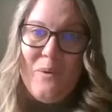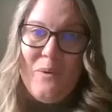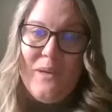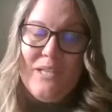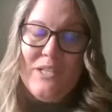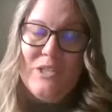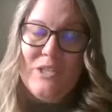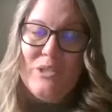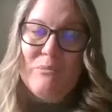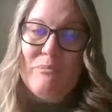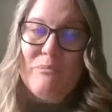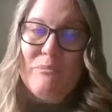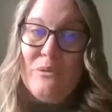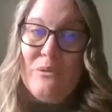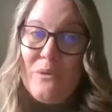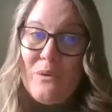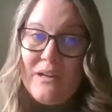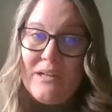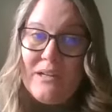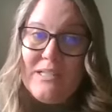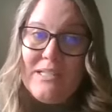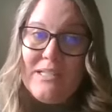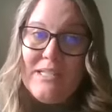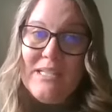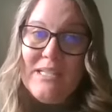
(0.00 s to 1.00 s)
We
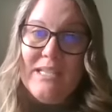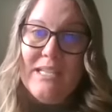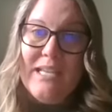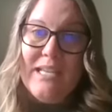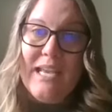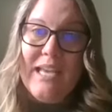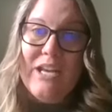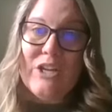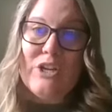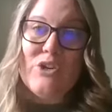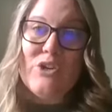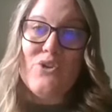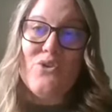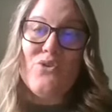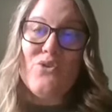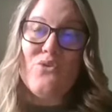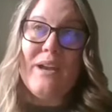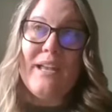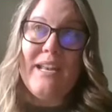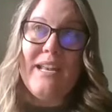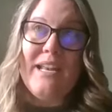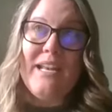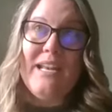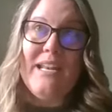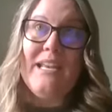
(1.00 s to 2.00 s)
support and
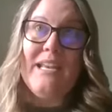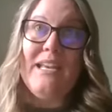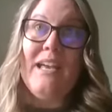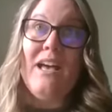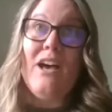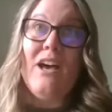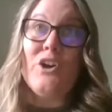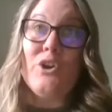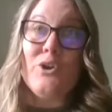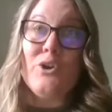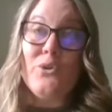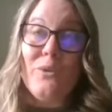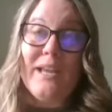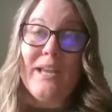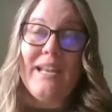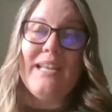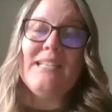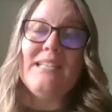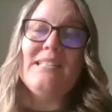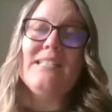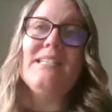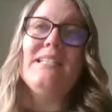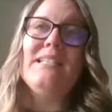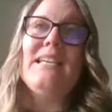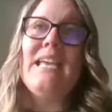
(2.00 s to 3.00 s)

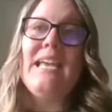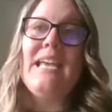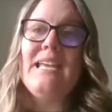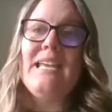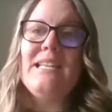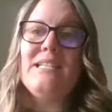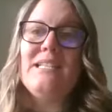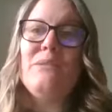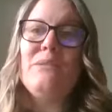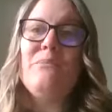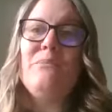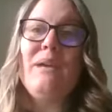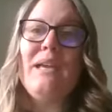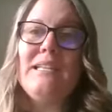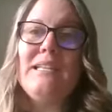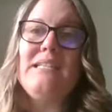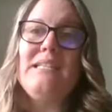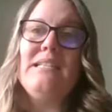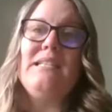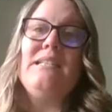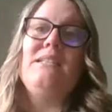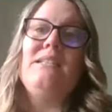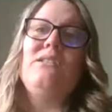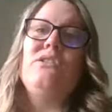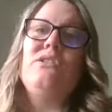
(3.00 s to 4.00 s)
accredit
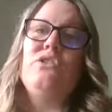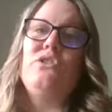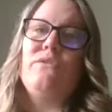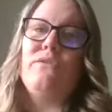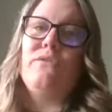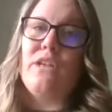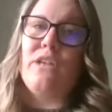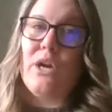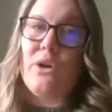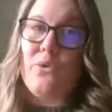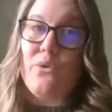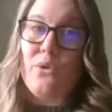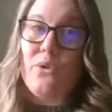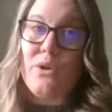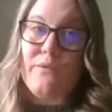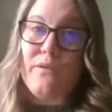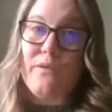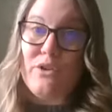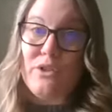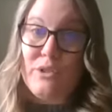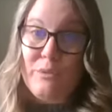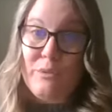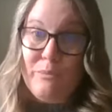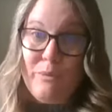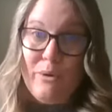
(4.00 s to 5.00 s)
independent juvenile court
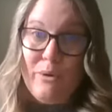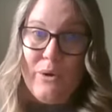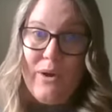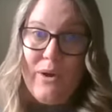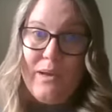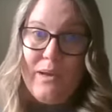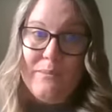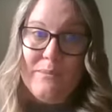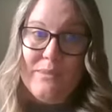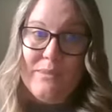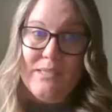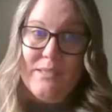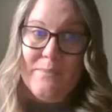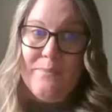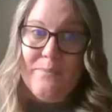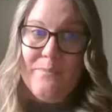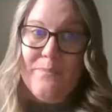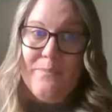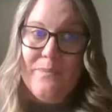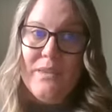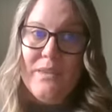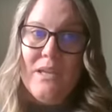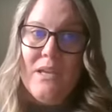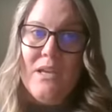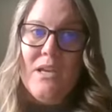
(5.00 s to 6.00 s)
diversion programs.
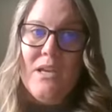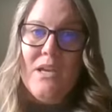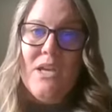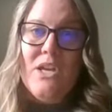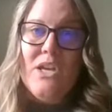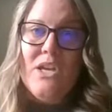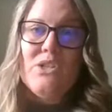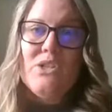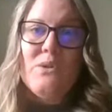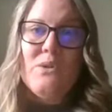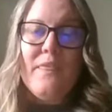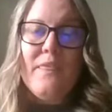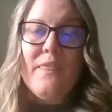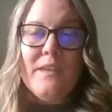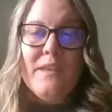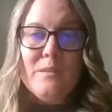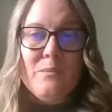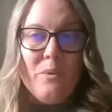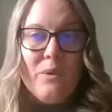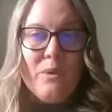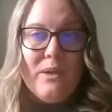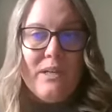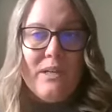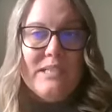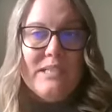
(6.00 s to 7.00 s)
So at this
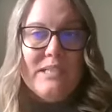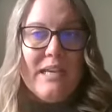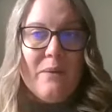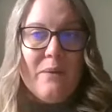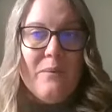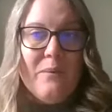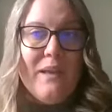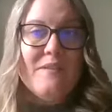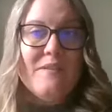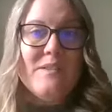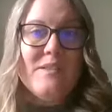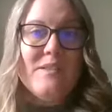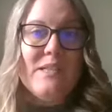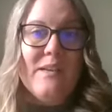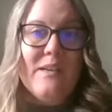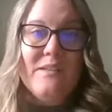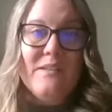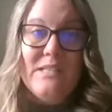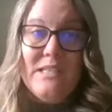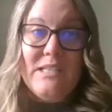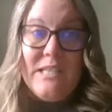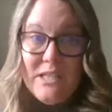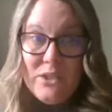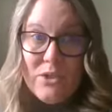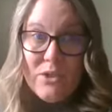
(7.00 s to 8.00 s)
point in time, we have
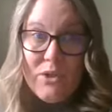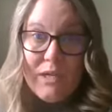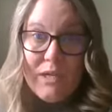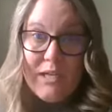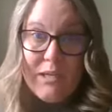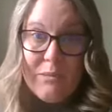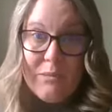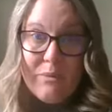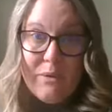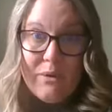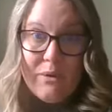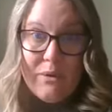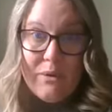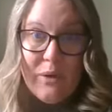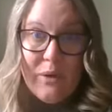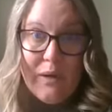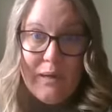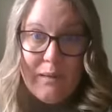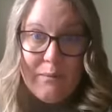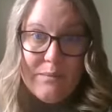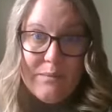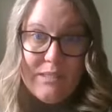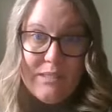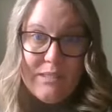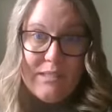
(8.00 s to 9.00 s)
17 accredited
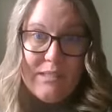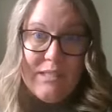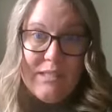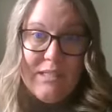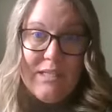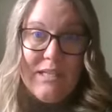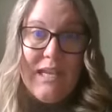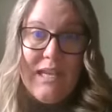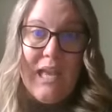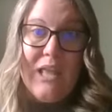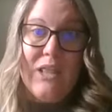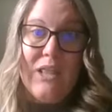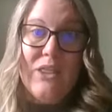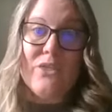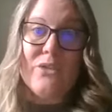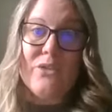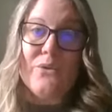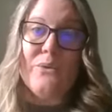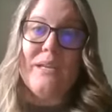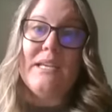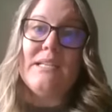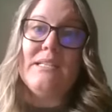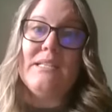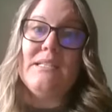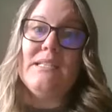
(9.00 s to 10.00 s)
programs and
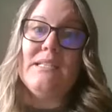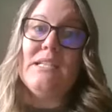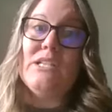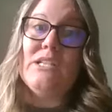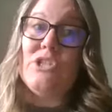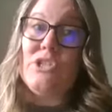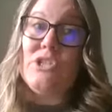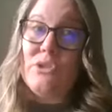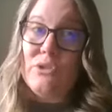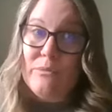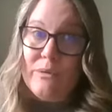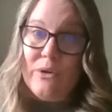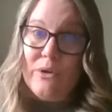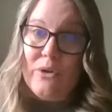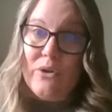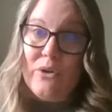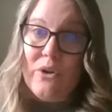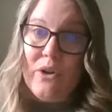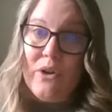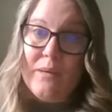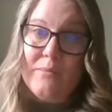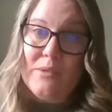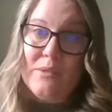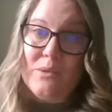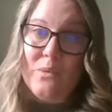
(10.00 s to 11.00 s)
3 additional
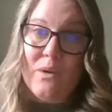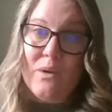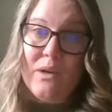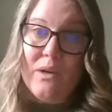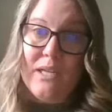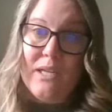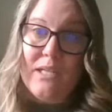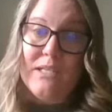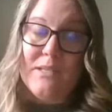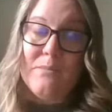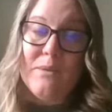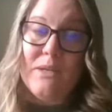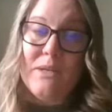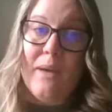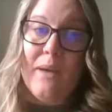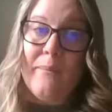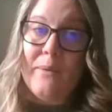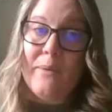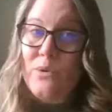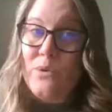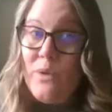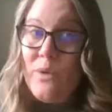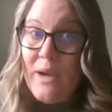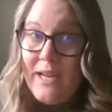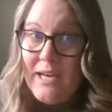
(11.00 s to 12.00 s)
programs working to become
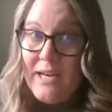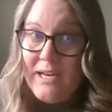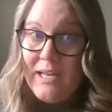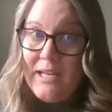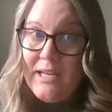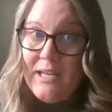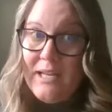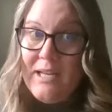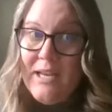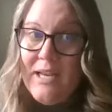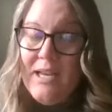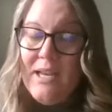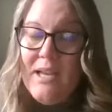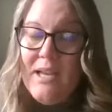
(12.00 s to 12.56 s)
accredited.